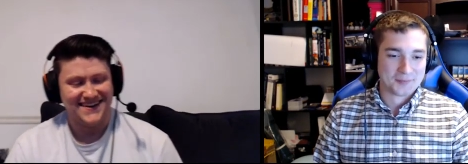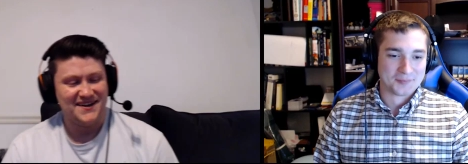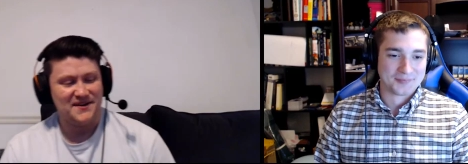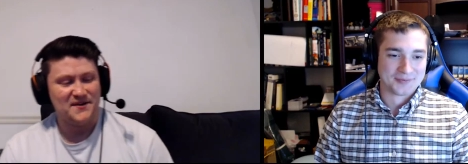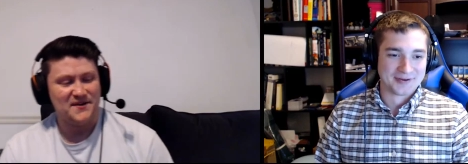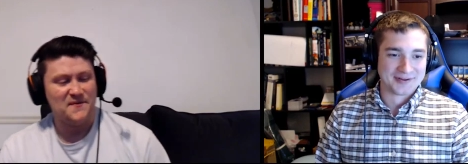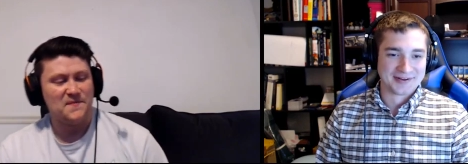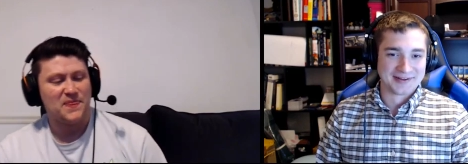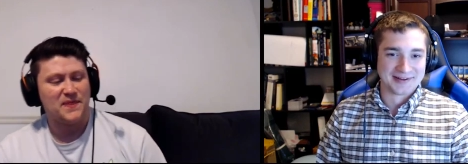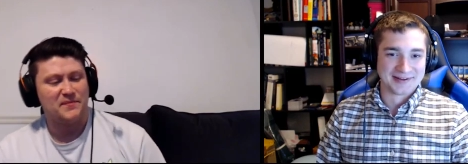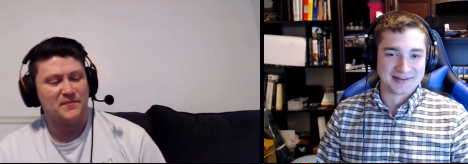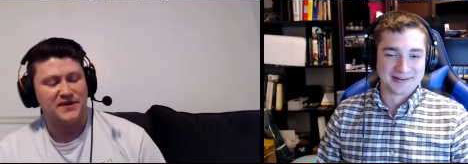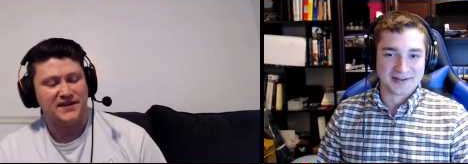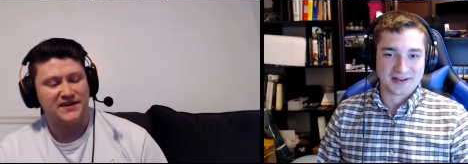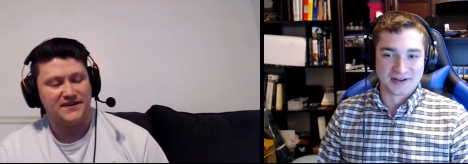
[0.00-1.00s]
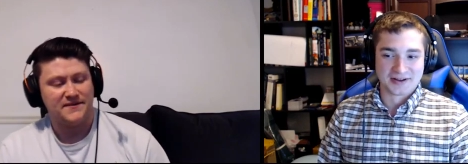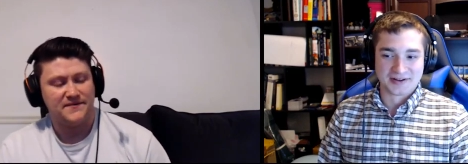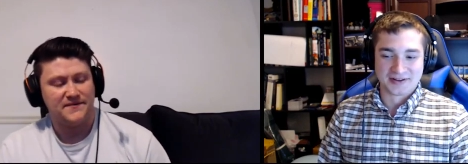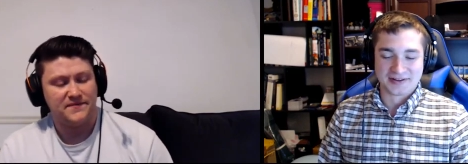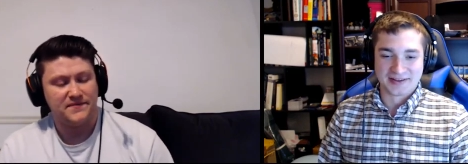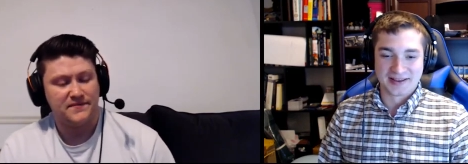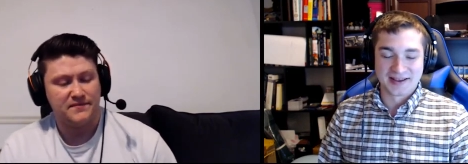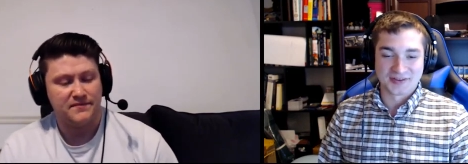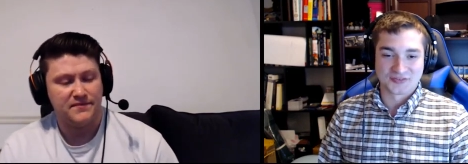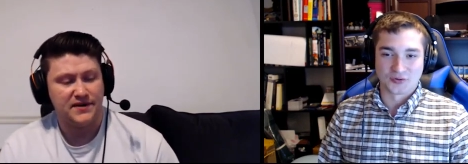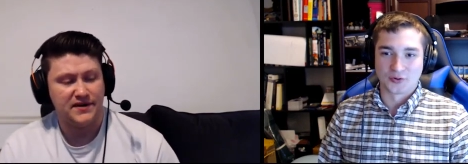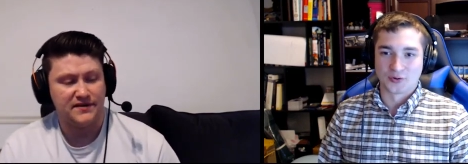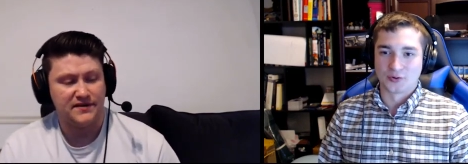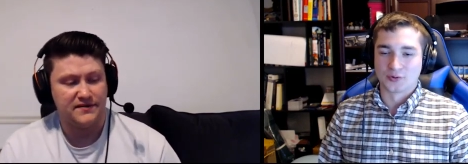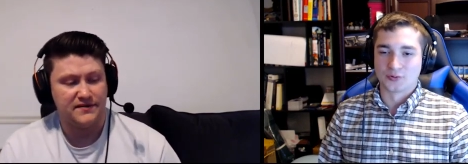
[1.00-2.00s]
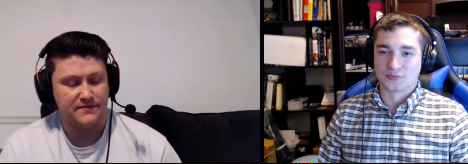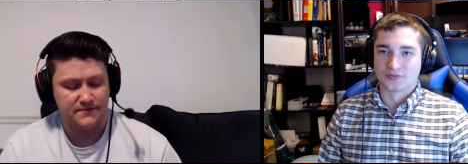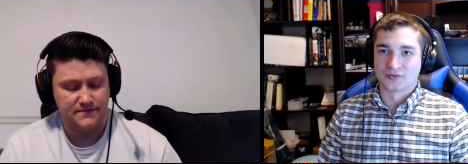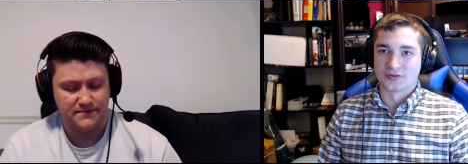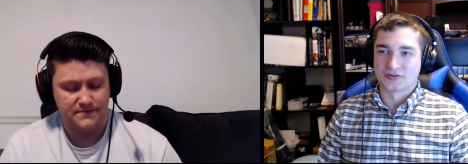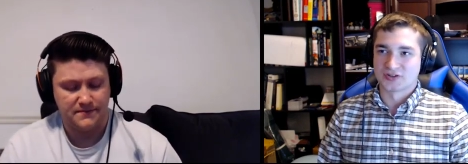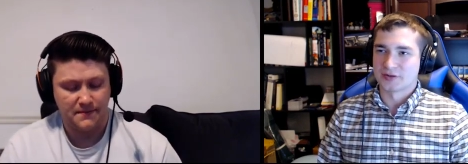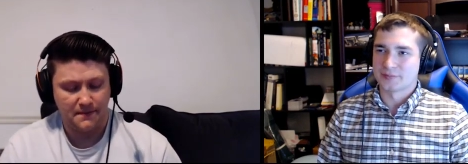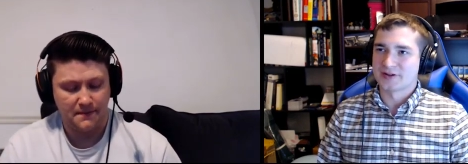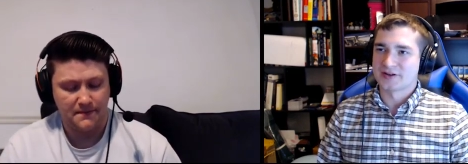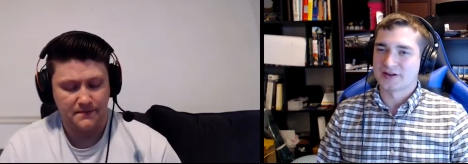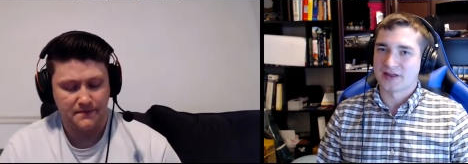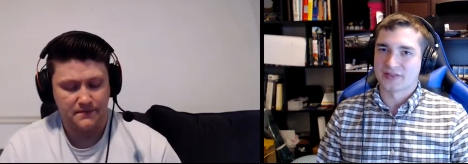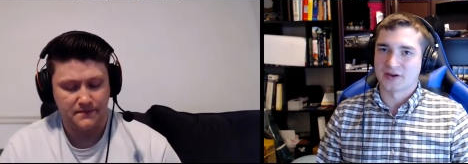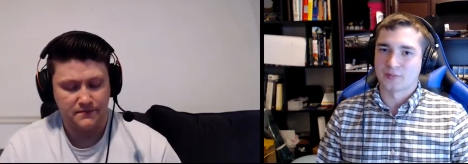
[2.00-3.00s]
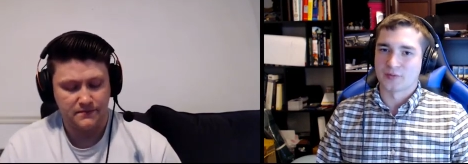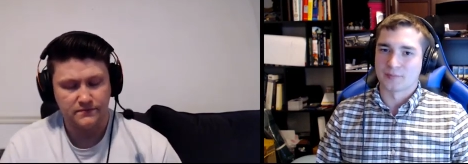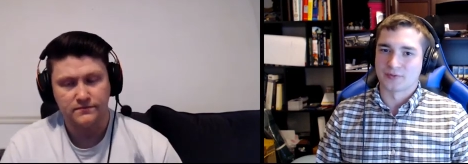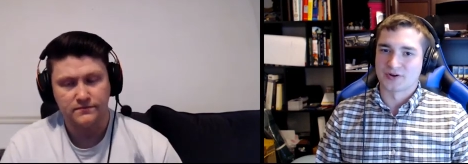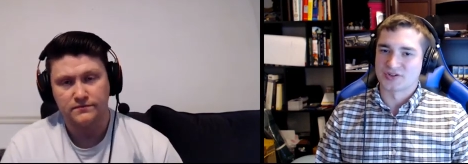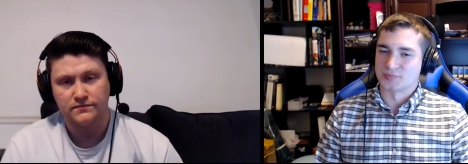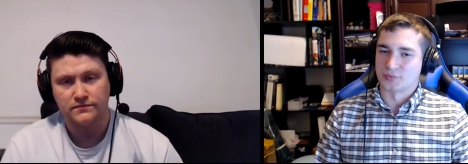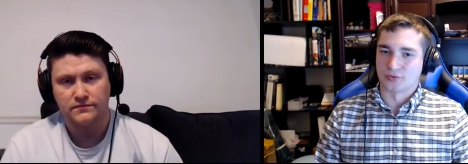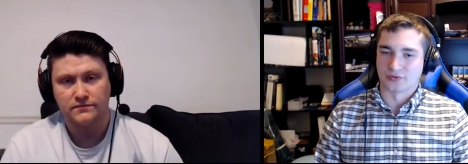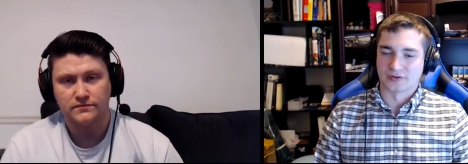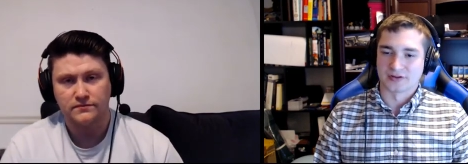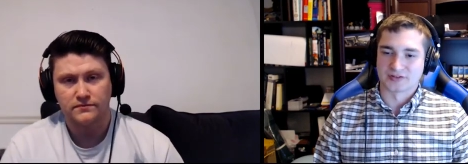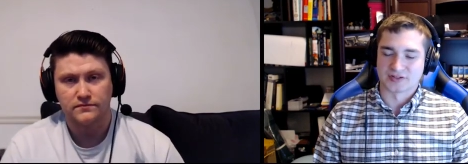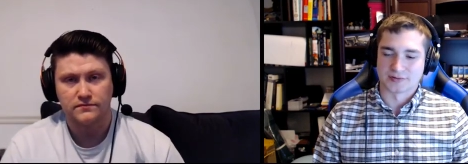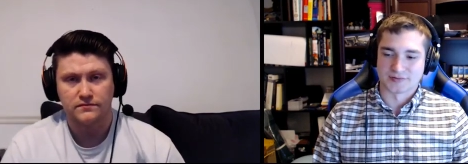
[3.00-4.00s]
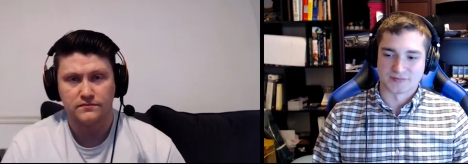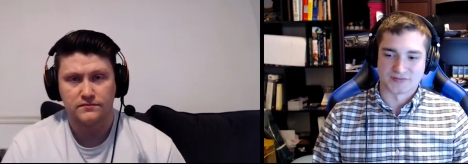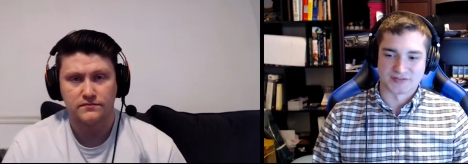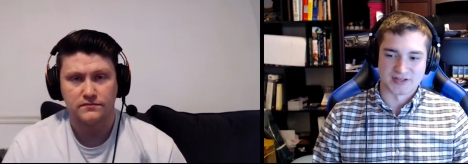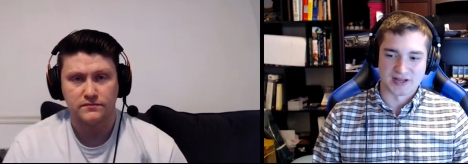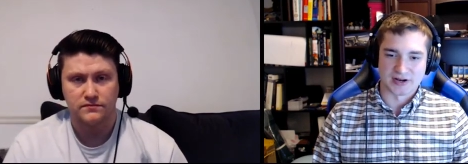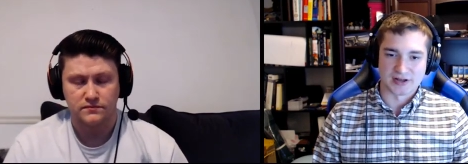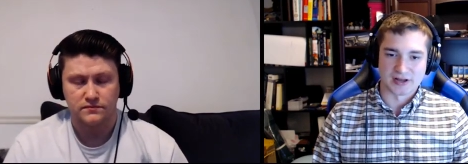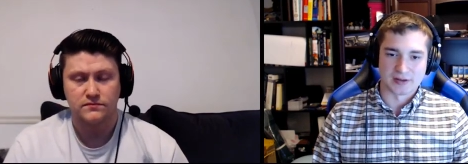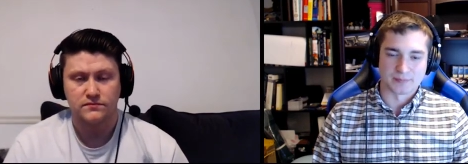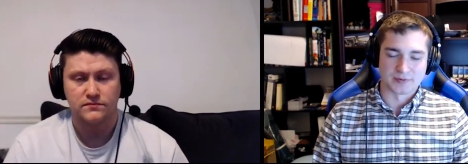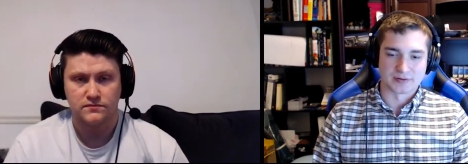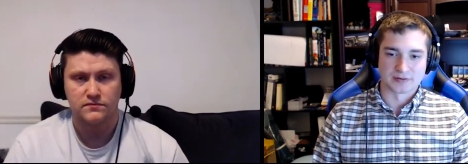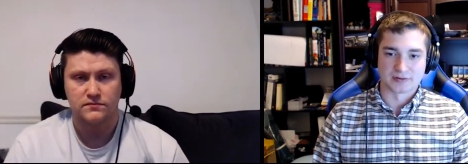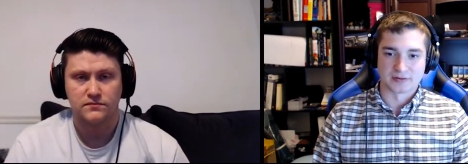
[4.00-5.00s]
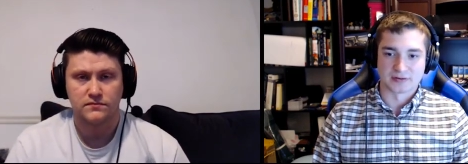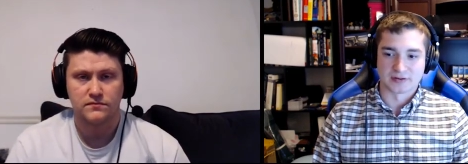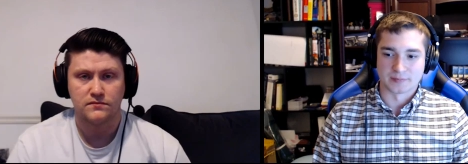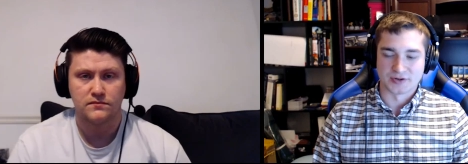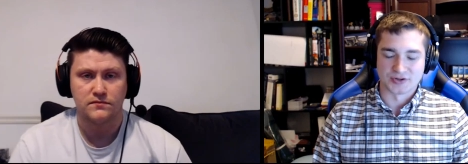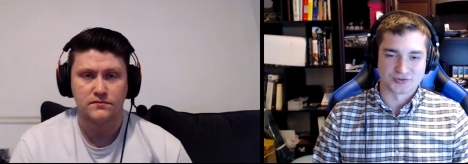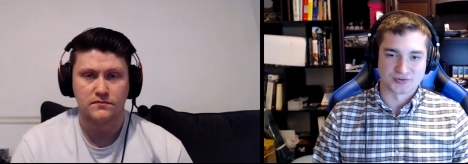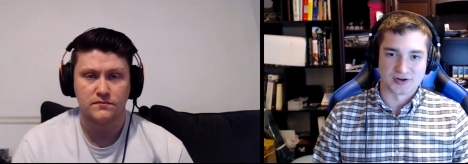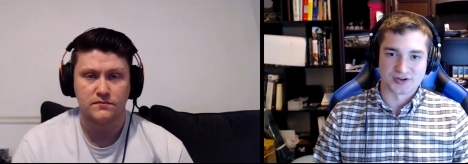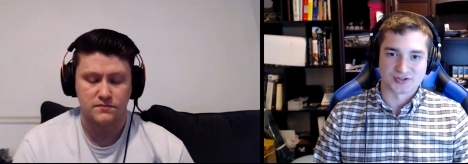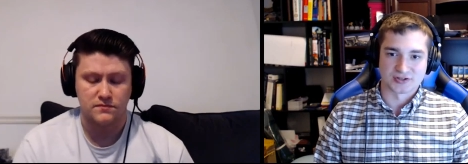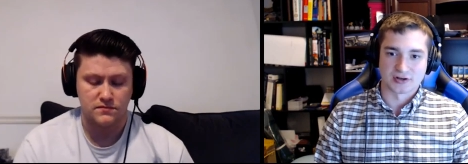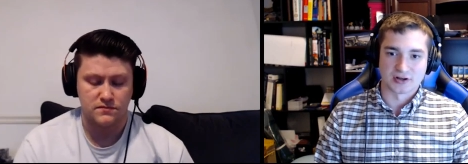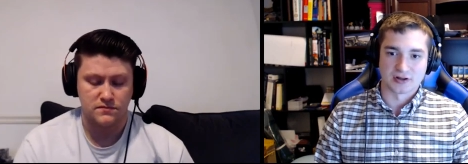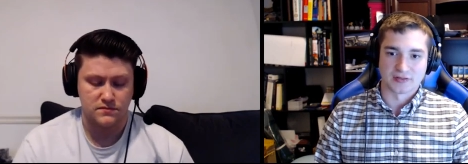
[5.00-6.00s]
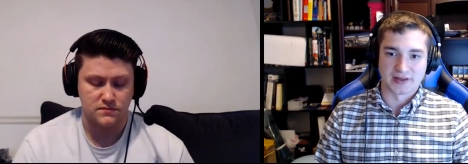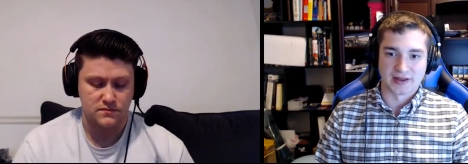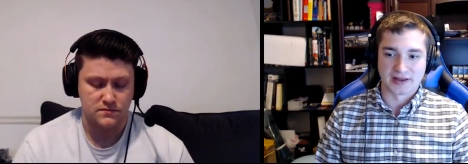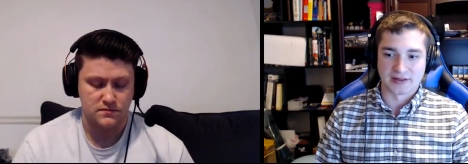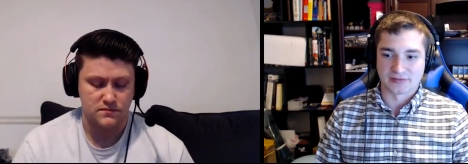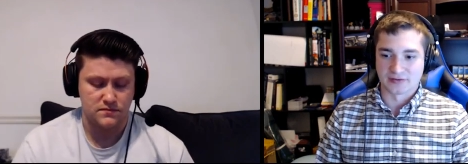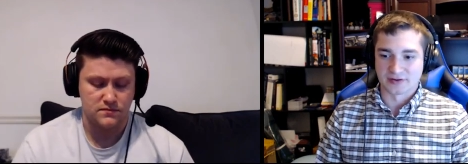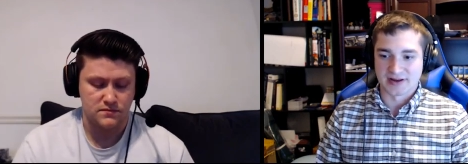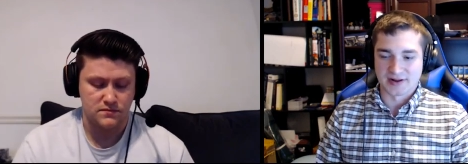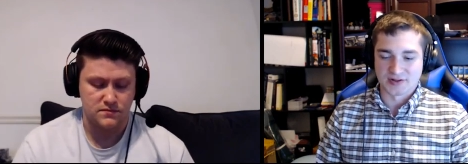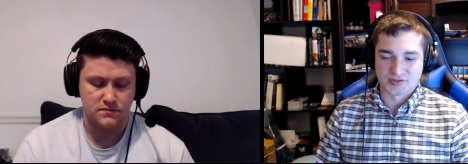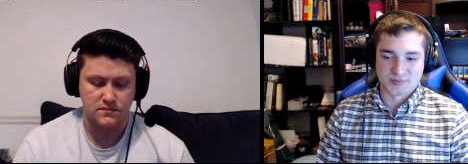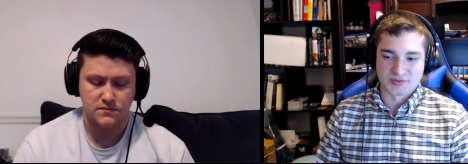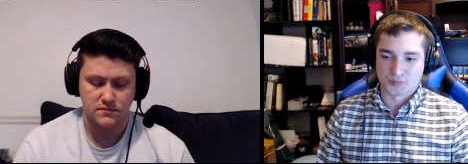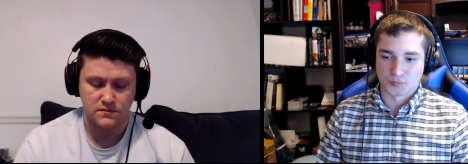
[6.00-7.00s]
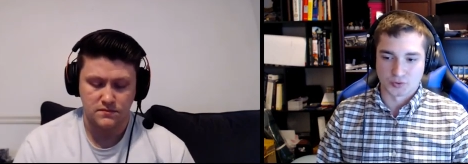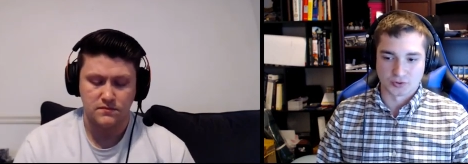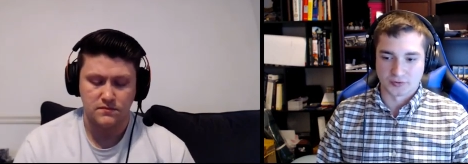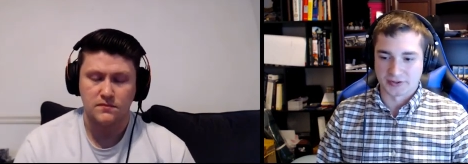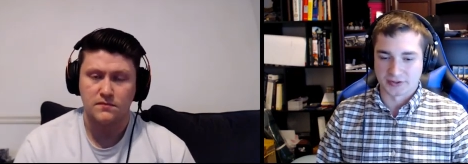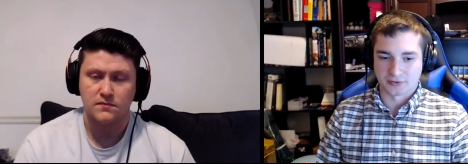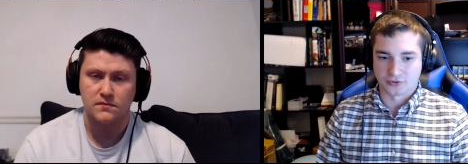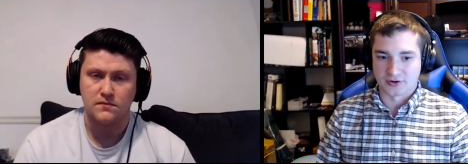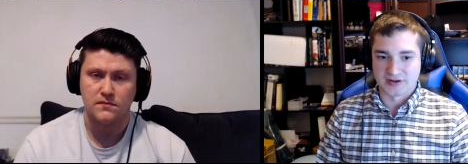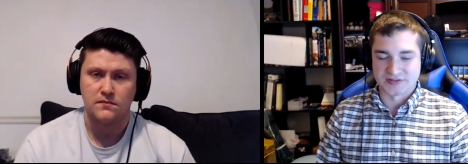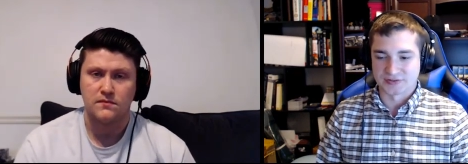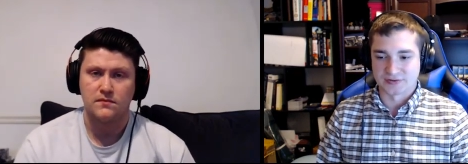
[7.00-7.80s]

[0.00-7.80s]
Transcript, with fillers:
Speaker 1: but, uh, but, yeah, yeah. Uh, so the tournament I think went pretty smoothly in terms of setup and administration and all that. The announcements weren't like crazy or